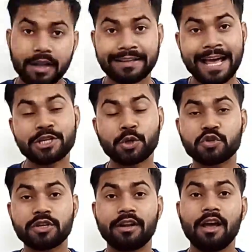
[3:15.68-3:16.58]
Next
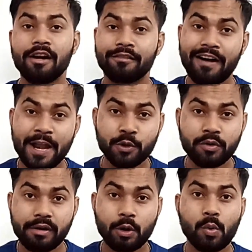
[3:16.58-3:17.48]
question, why do you
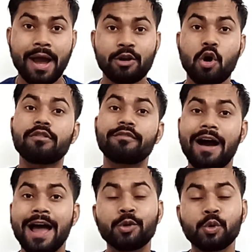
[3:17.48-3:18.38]
require or
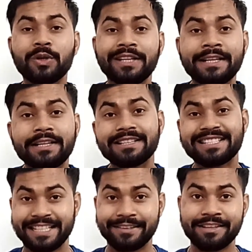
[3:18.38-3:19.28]
why do you need a
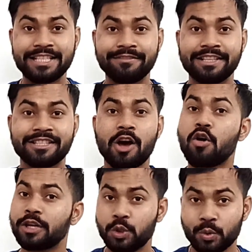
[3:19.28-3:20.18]
C1D visa
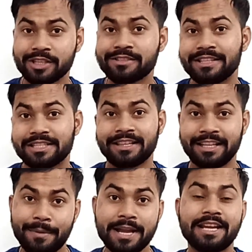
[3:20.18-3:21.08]
or a US visa, they
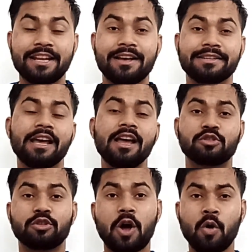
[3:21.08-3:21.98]
might can ask.
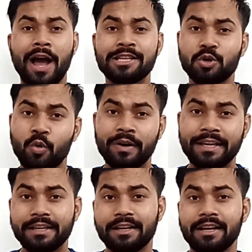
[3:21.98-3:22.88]
So now guys, over
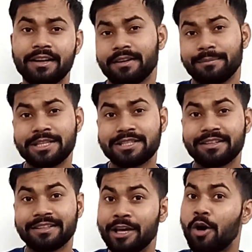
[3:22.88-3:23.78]
here means
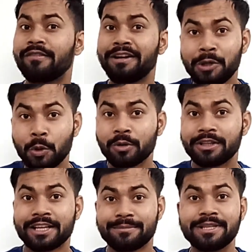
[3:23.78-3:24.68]
they already know
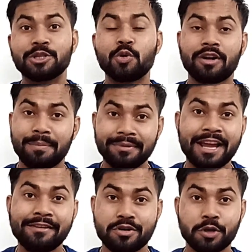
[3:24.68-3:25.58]
that, means you are
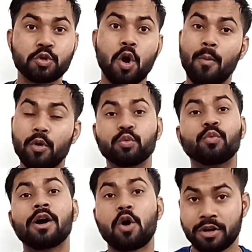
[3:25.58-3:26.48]
applying for a job to
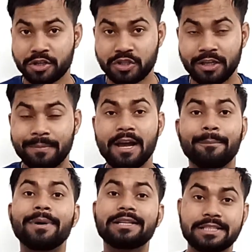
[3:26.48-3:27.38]
work on a ship,
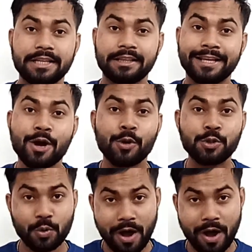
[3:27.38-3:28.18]
but still they are going to